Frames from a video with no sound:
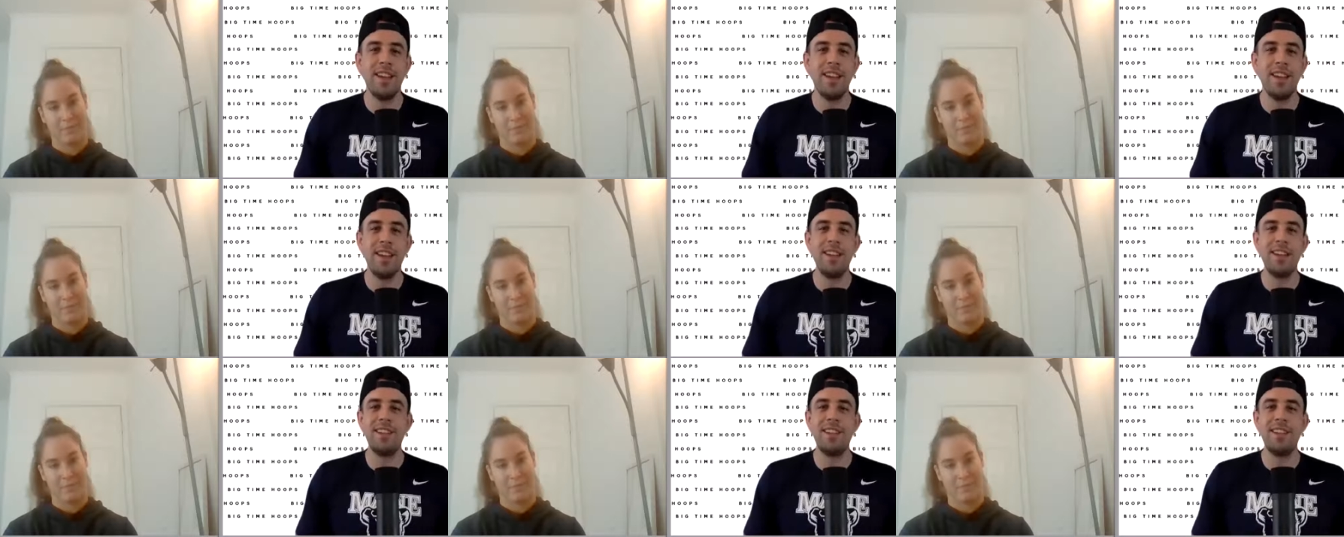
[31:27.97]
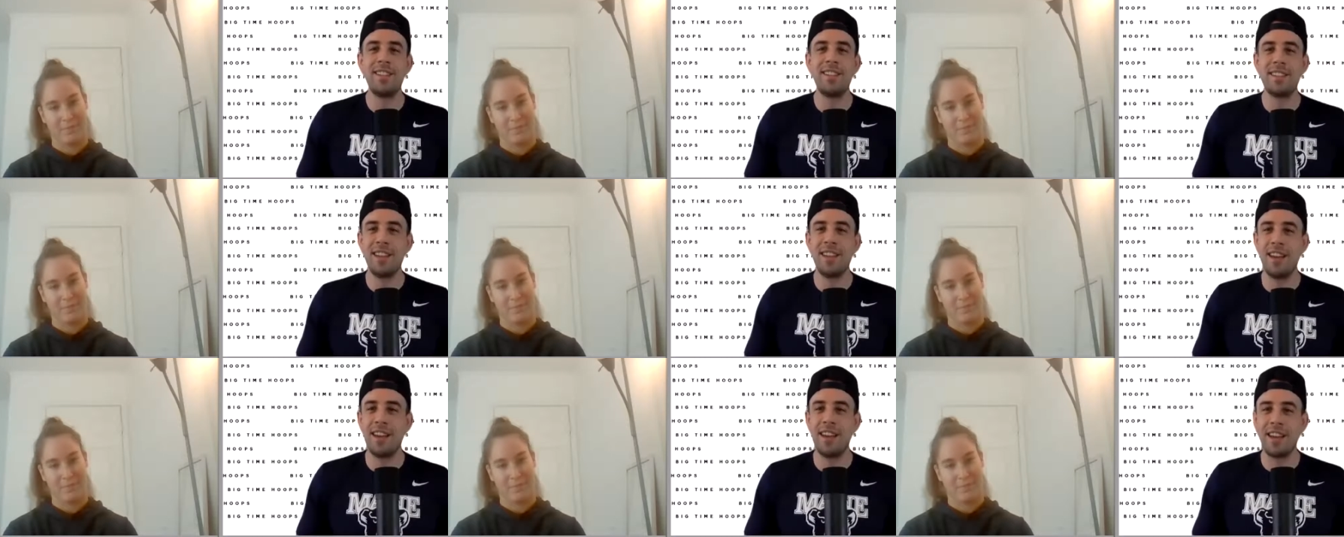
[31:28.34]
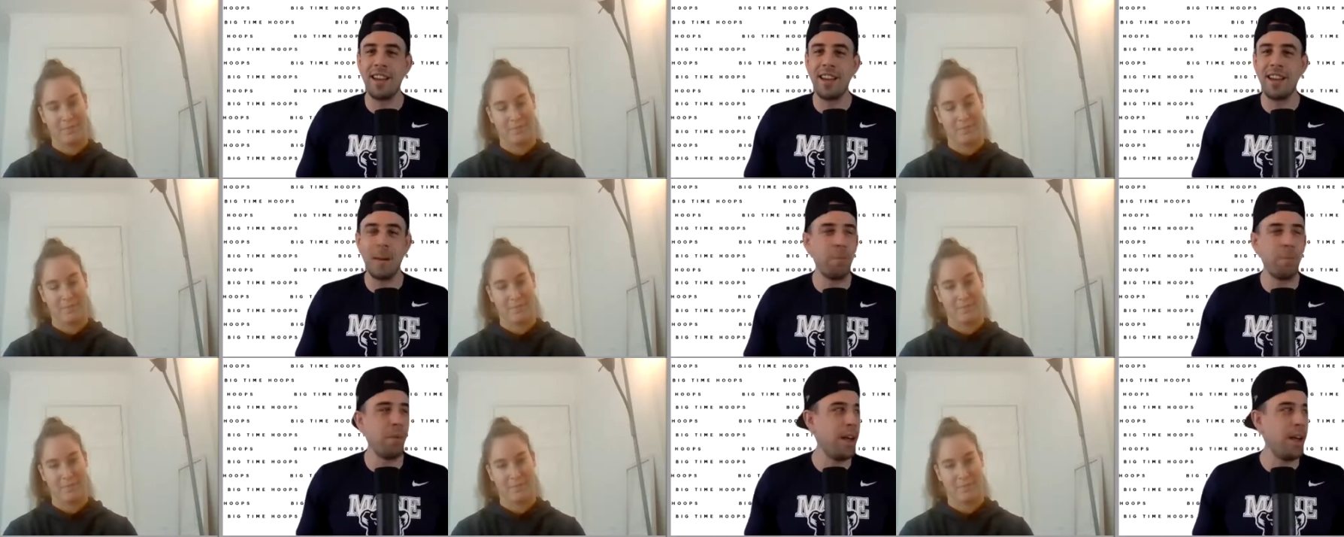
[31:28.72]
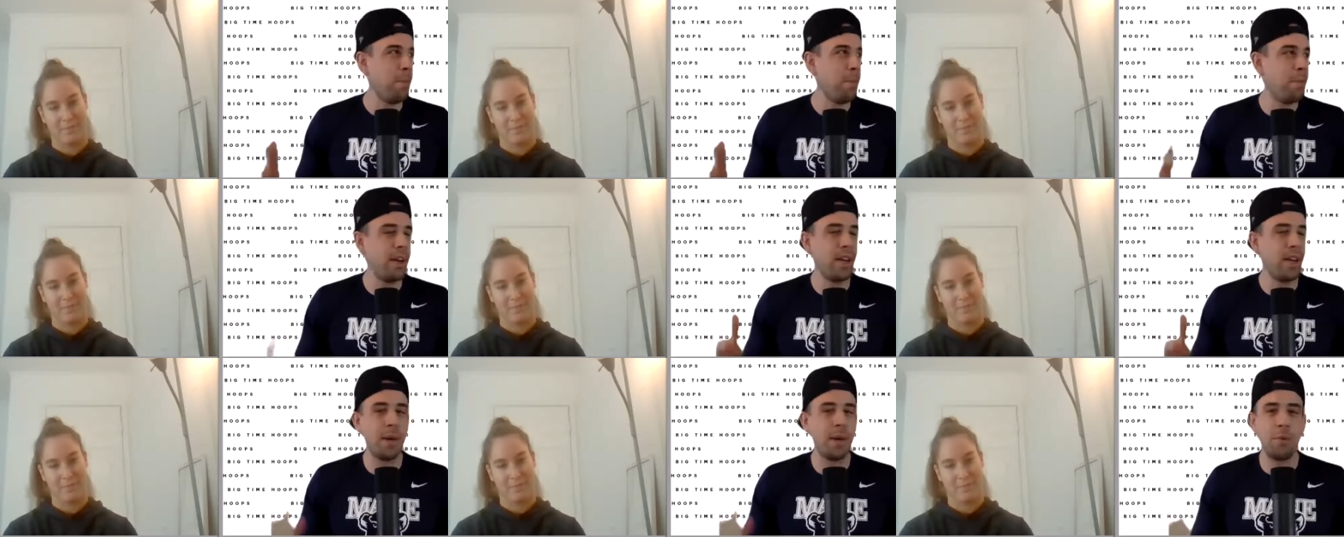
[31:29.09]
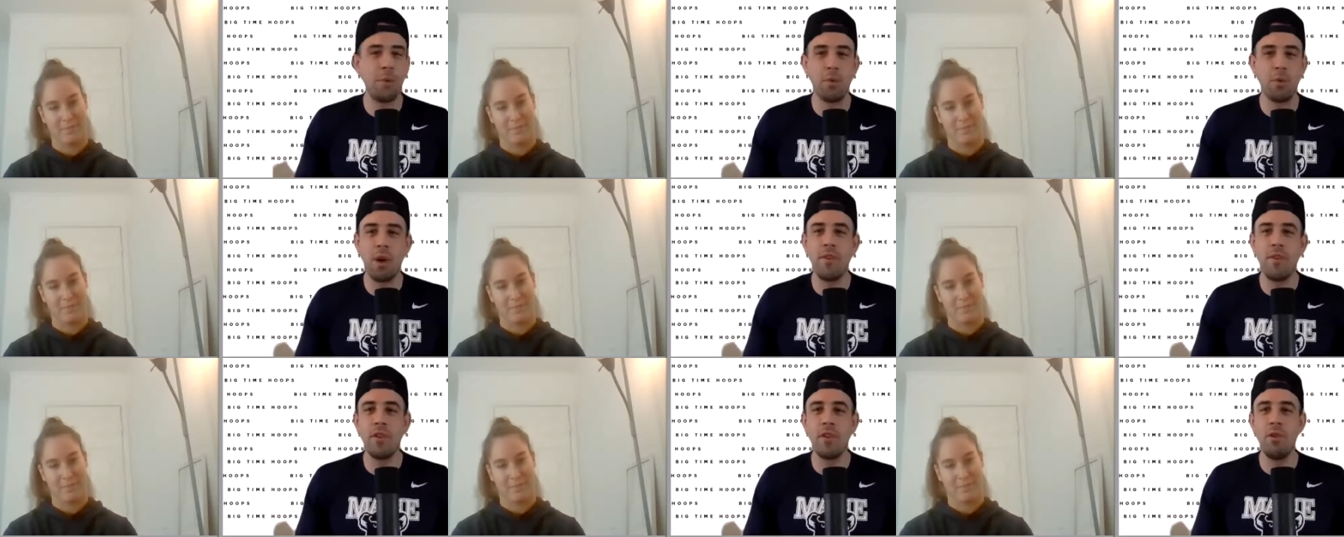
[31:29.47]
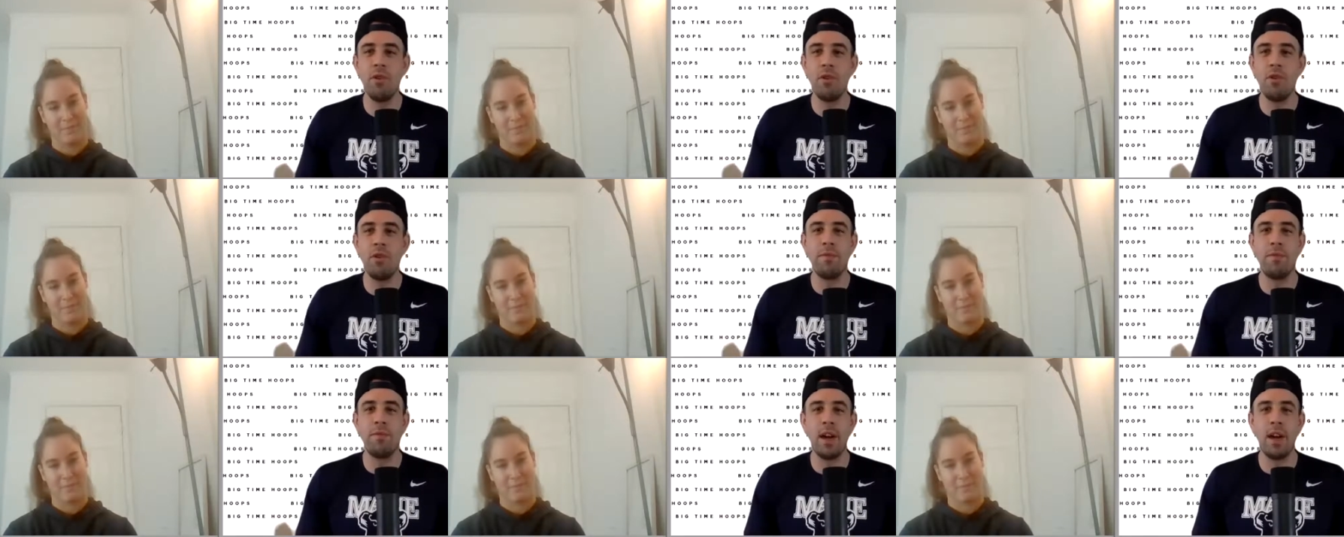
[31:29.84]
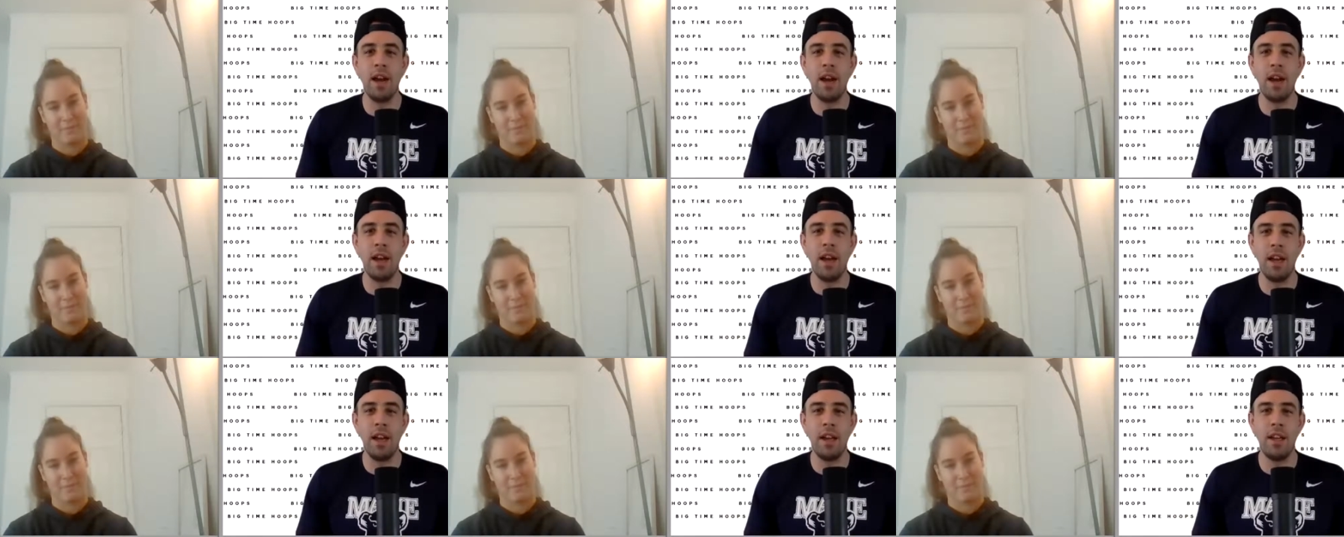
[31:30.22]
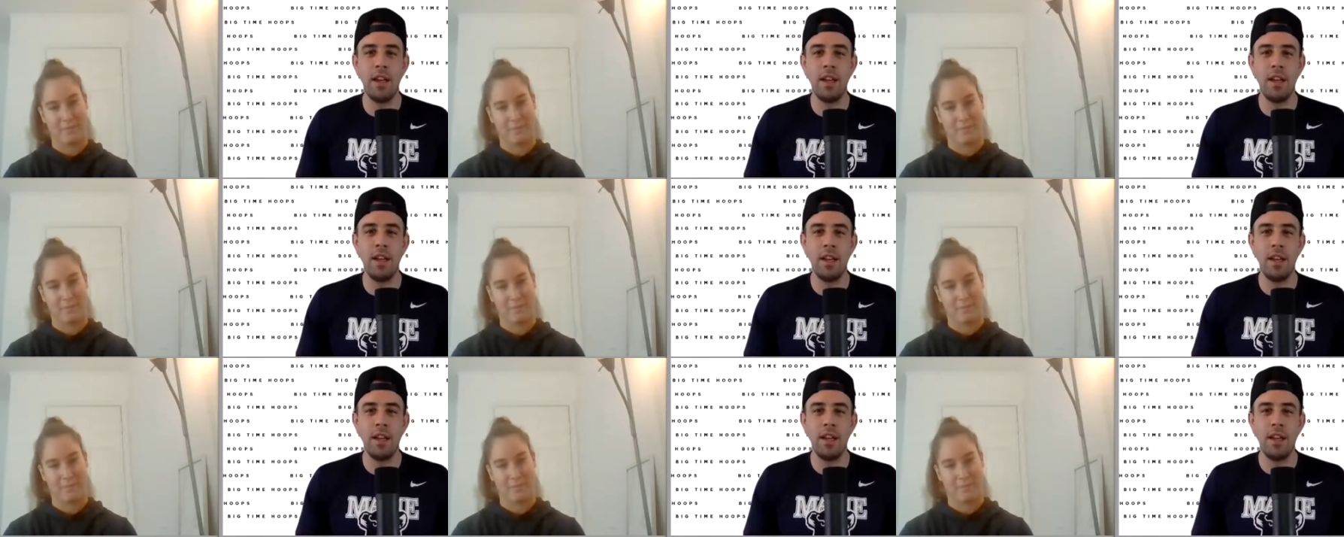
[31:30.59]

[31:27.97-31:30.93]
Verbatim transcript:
Speaker 1: and just uh, kind of playing pick up with whoever you could find.